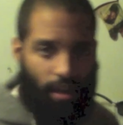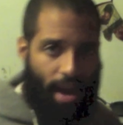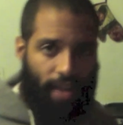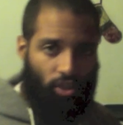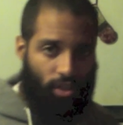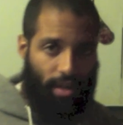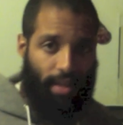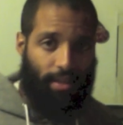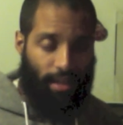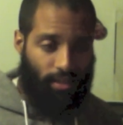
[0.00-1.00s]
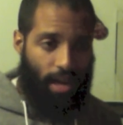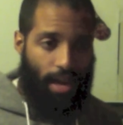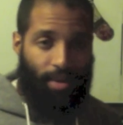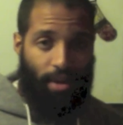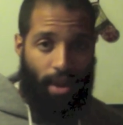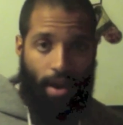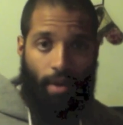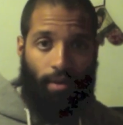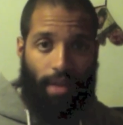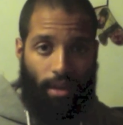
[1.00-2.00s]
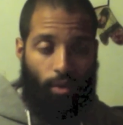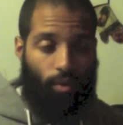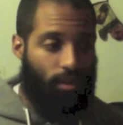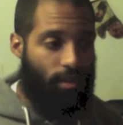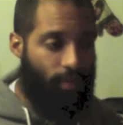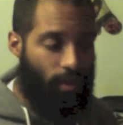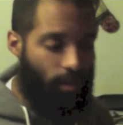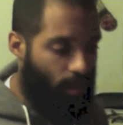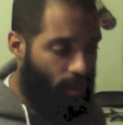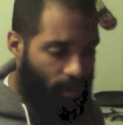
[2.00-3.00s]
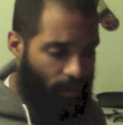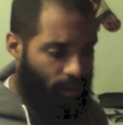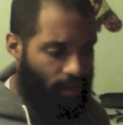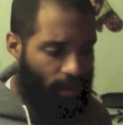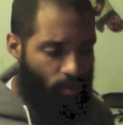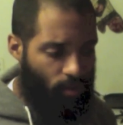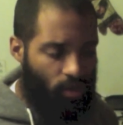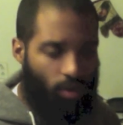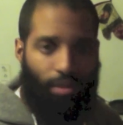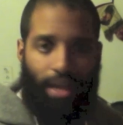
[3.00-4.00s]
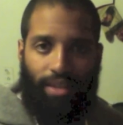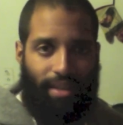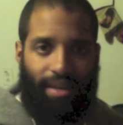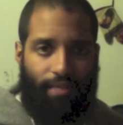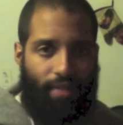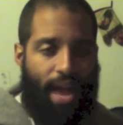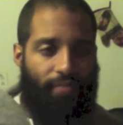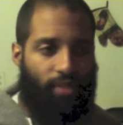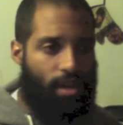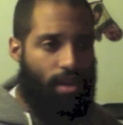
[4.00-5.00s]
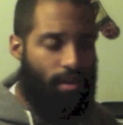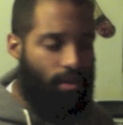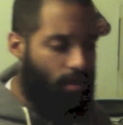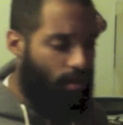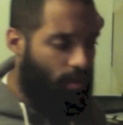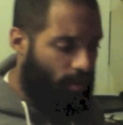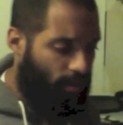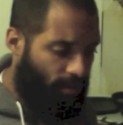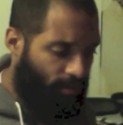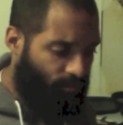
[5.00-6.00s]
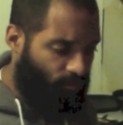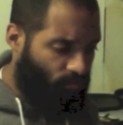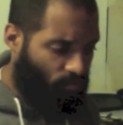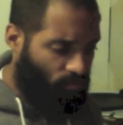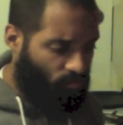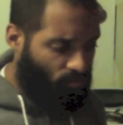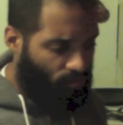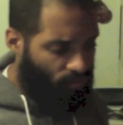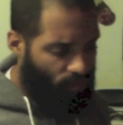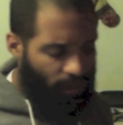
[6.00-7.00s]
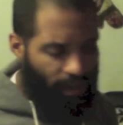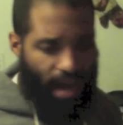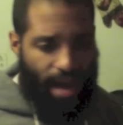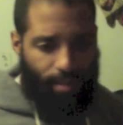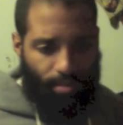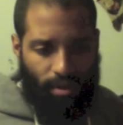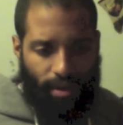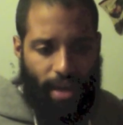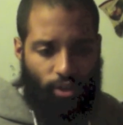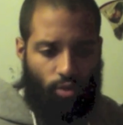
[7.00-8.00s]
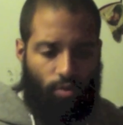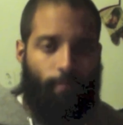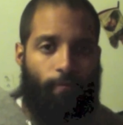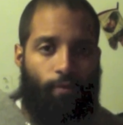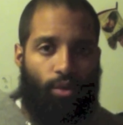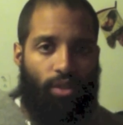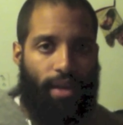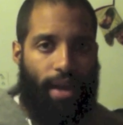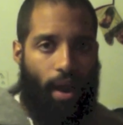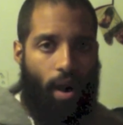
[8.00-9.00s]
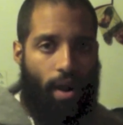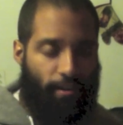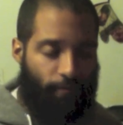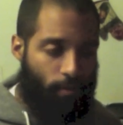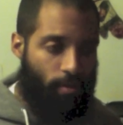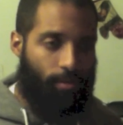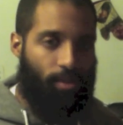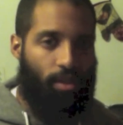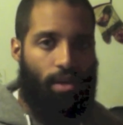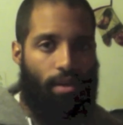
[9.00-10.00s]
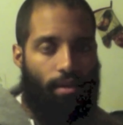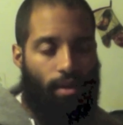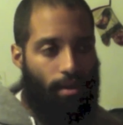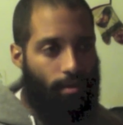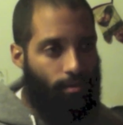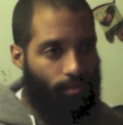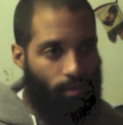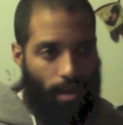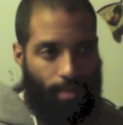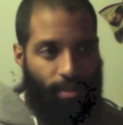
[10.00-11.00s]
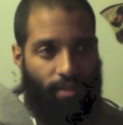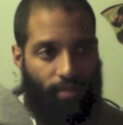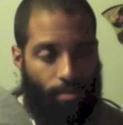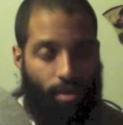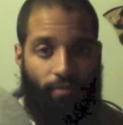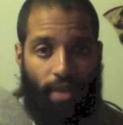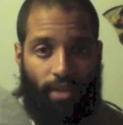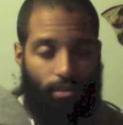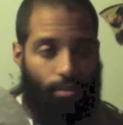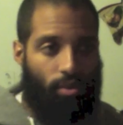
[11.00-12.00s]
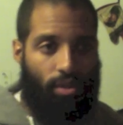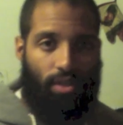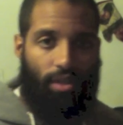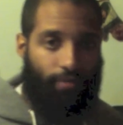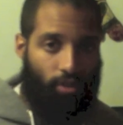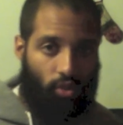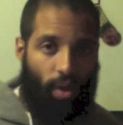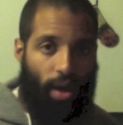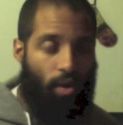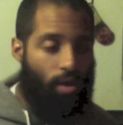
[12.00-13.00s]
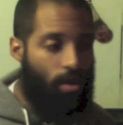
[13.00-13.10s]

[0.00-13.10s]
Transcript: oxygen at that time in the air that they was living in. They they were so blessed they didn't even have to eat. Um, and God put natural fruits in that garden for them to eat and I believe he put vegetables and stuff as well.